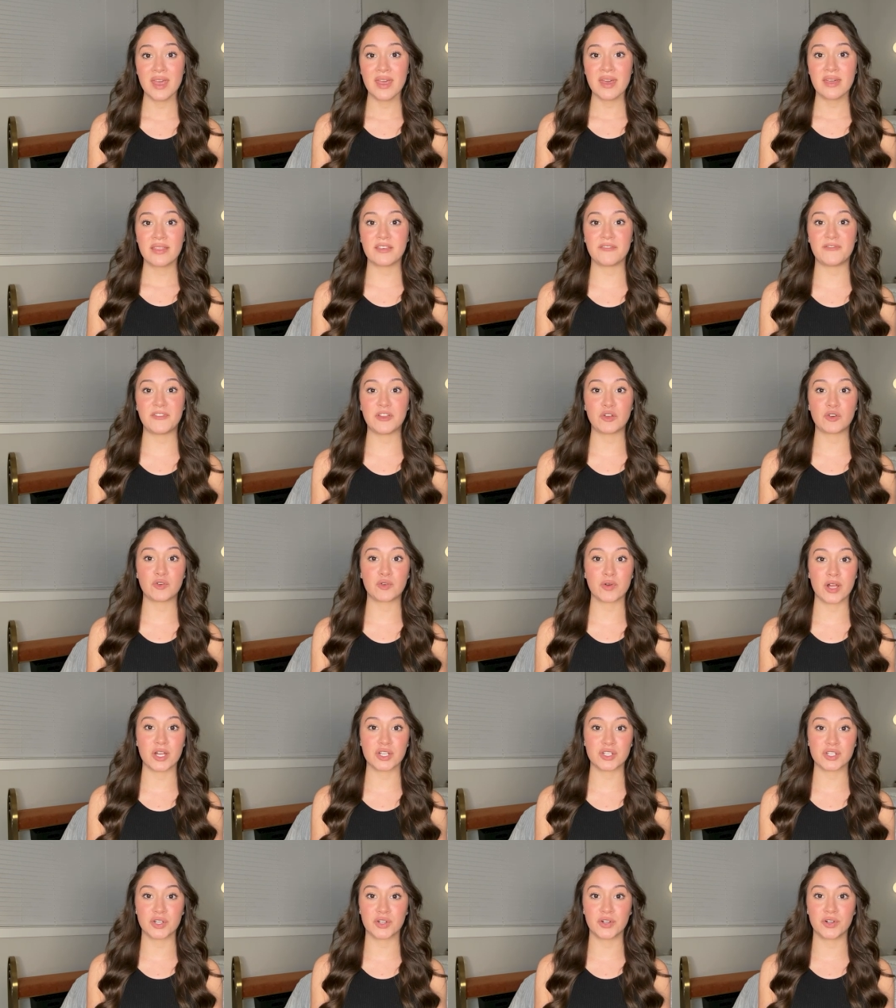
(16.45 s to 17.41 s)
The fatal
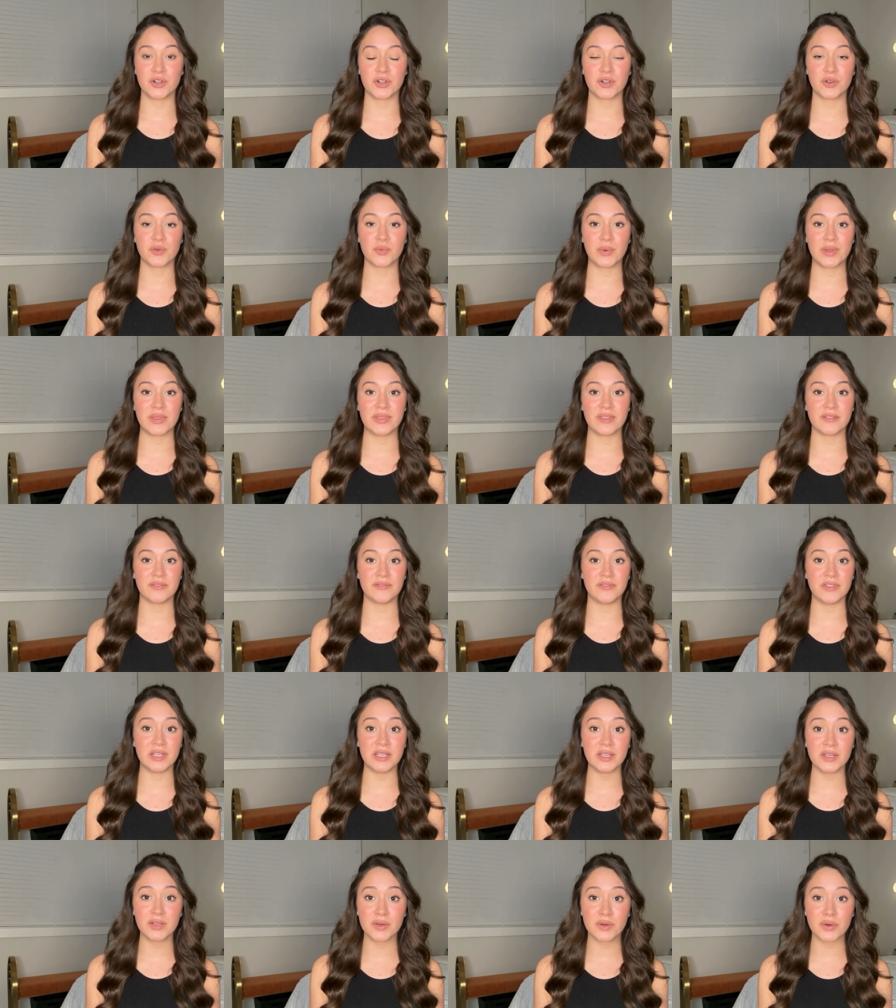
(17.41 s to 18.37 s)
crash occurred when the
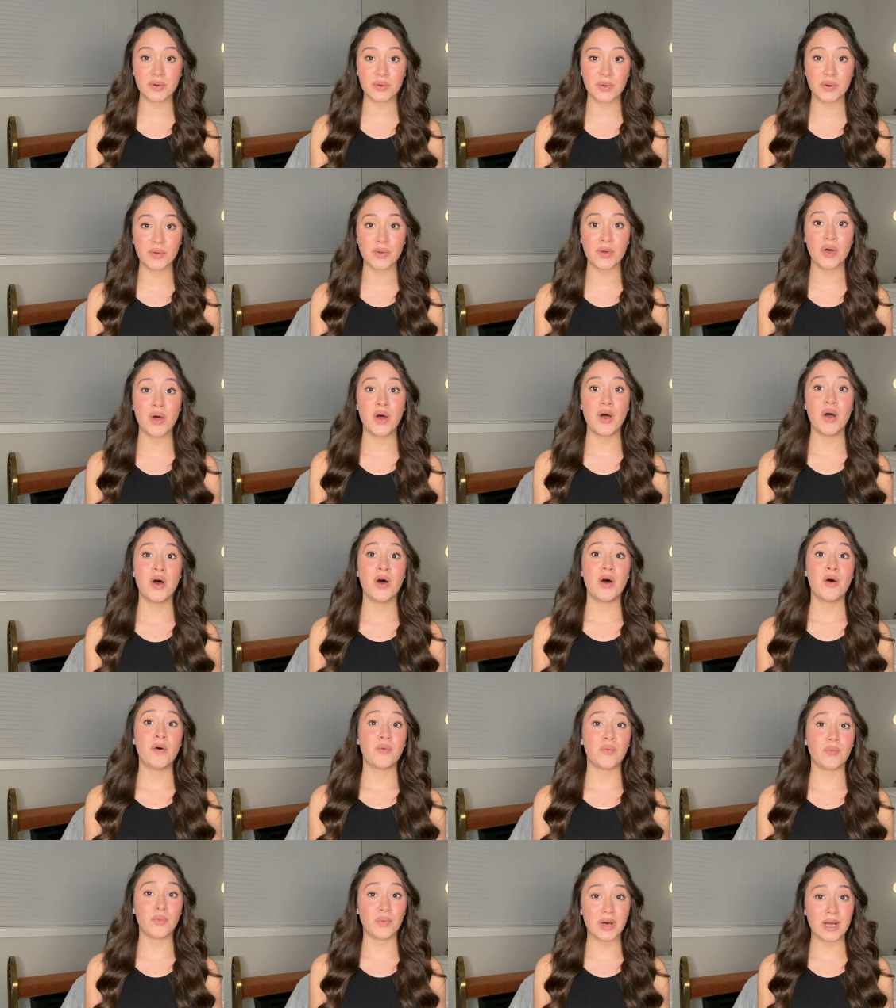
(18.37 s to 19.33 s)
vehicle
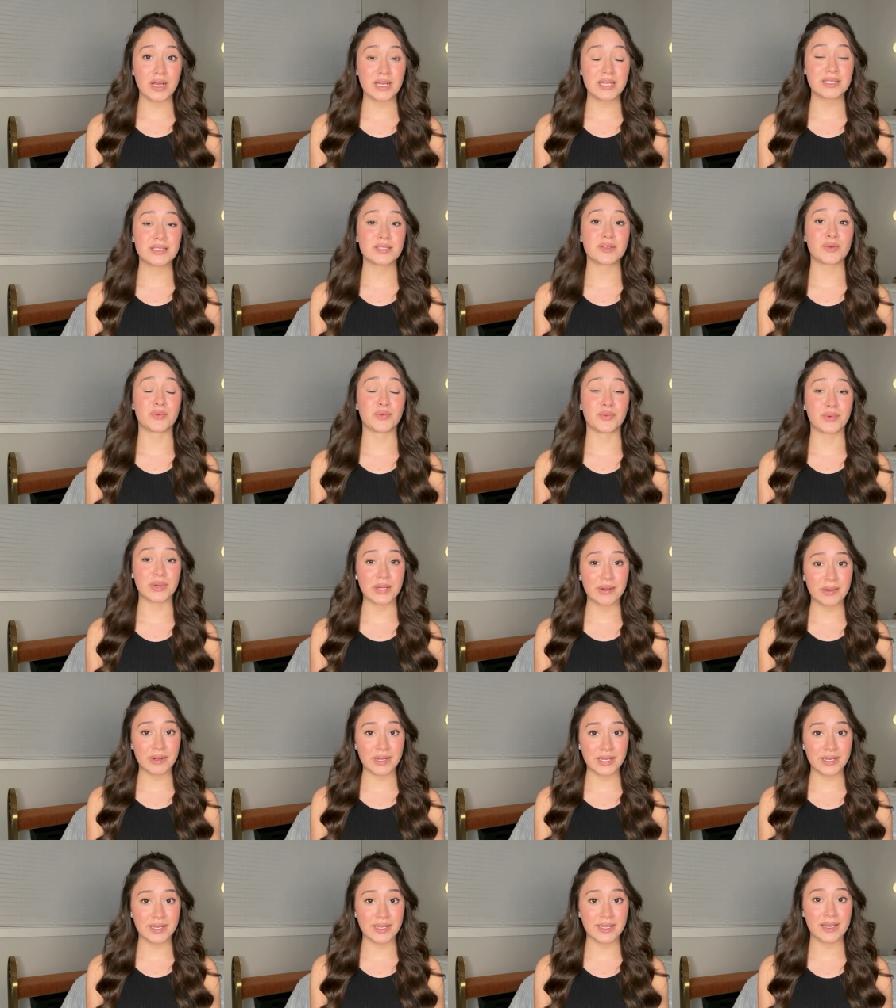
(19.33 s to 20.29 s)
was rear
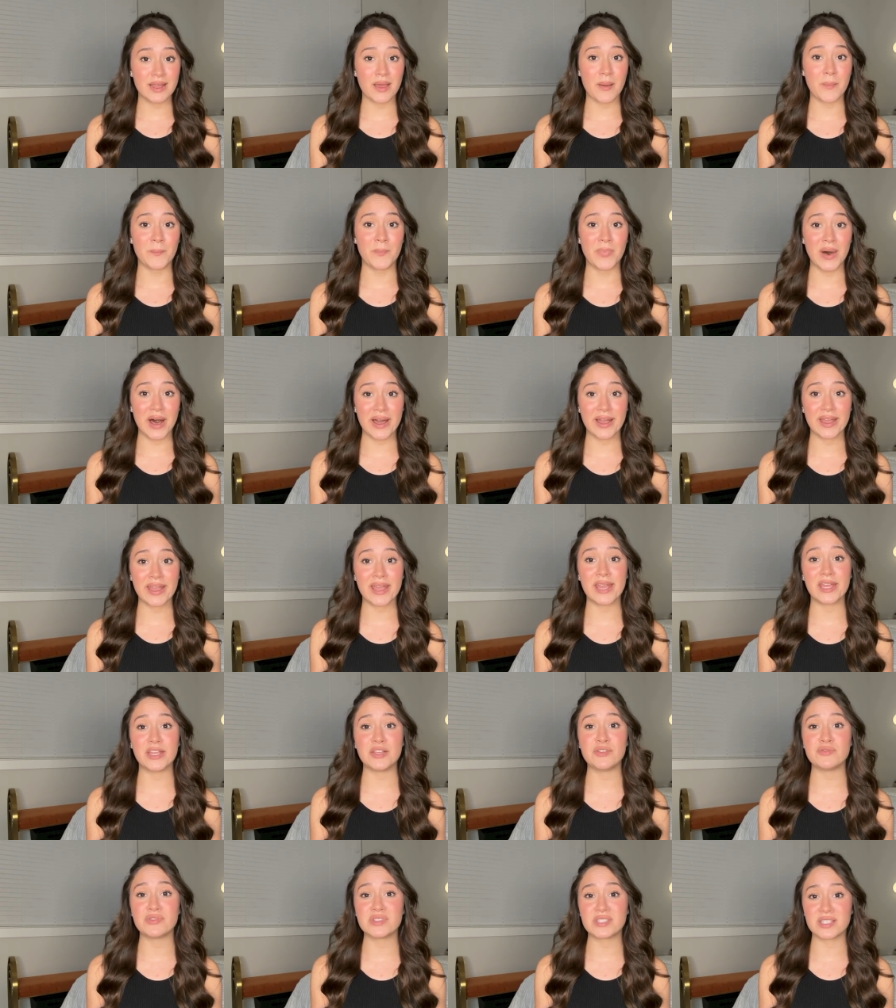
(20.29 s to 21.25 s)
ended by a
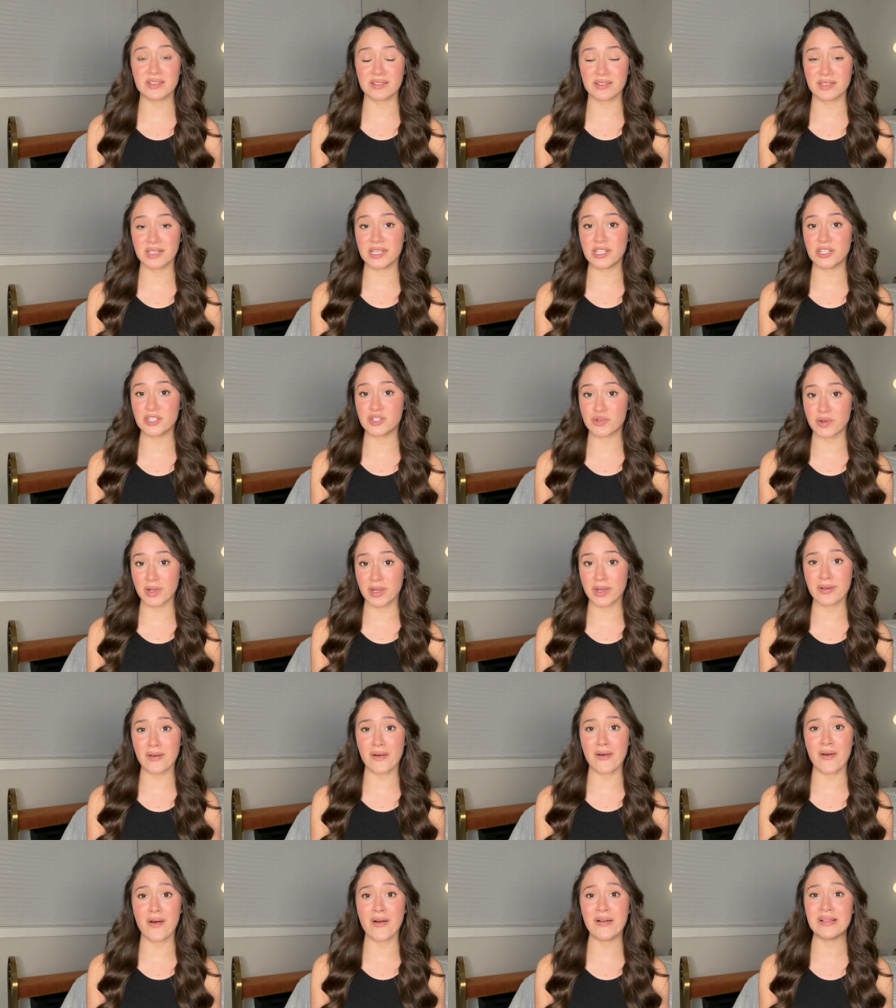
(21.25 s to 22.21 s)
utility truck
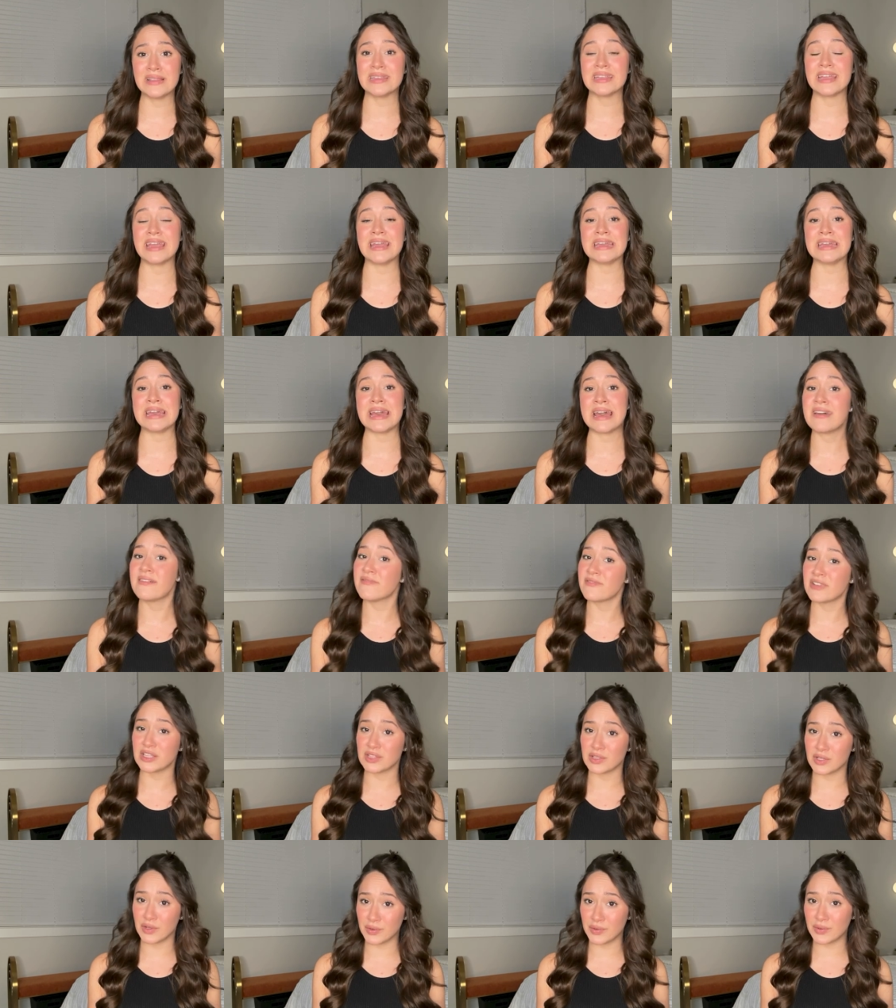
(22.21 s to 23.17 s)
hauling a heavy
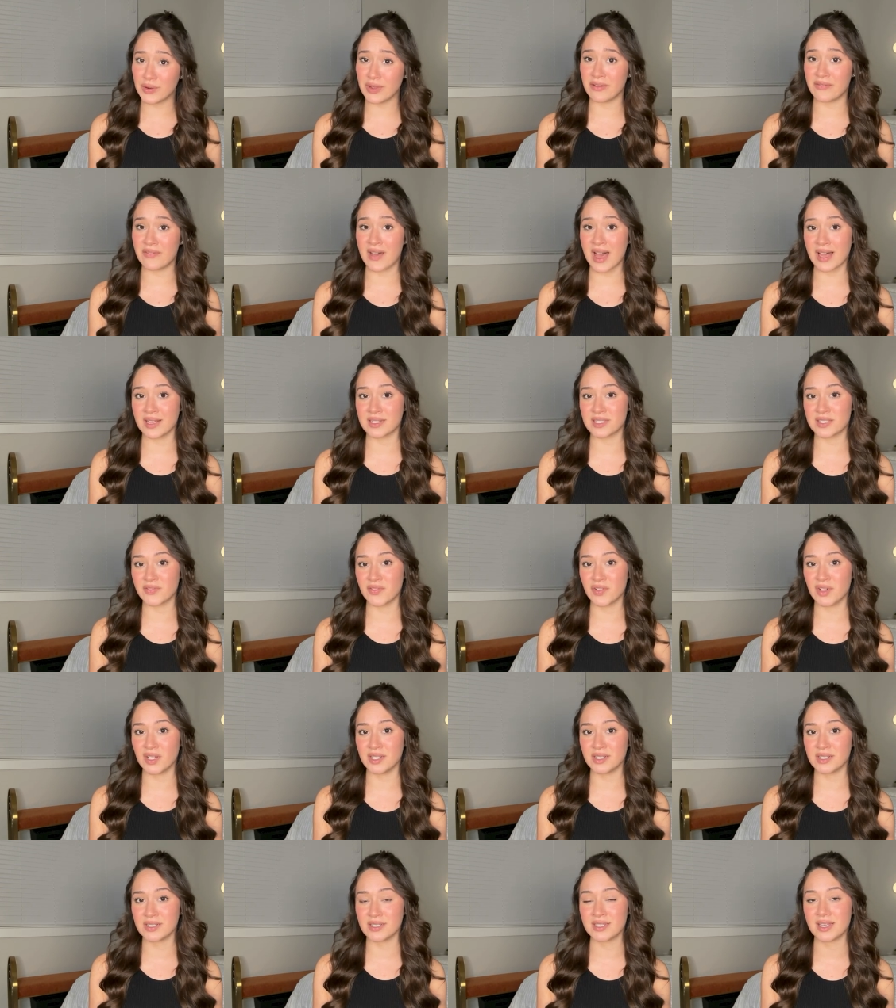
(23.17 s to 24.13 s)
load of
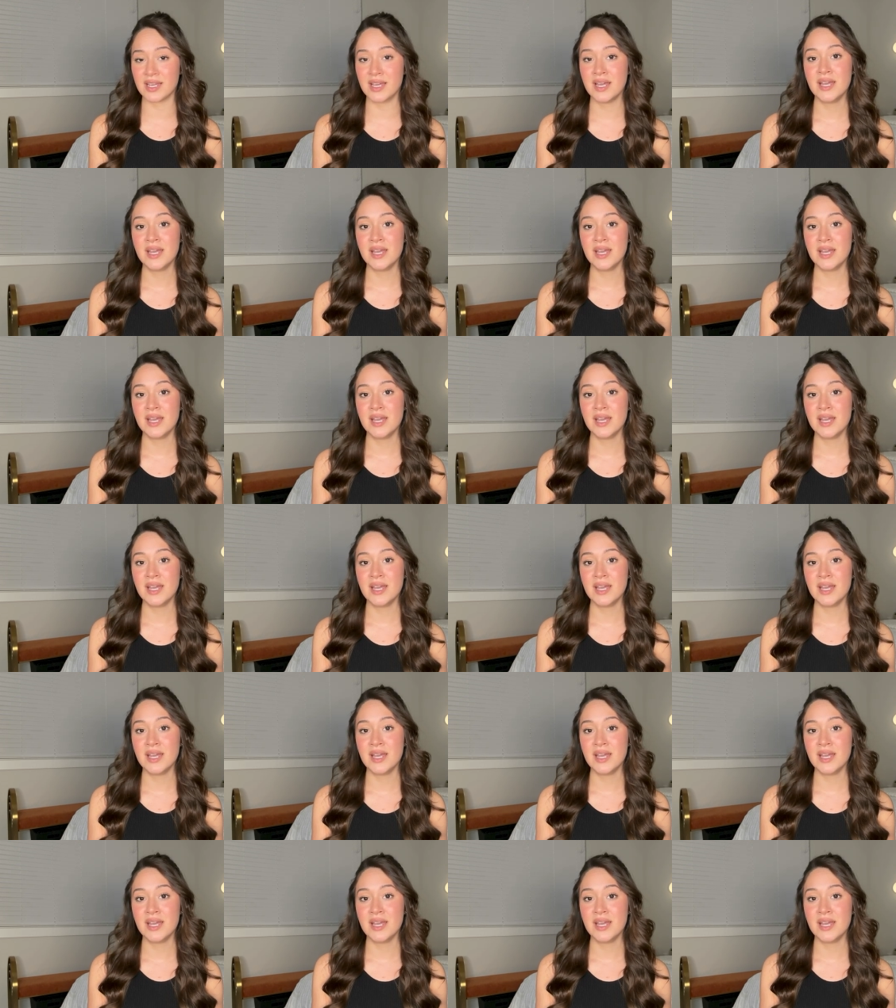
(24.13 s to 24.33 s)
asphalt.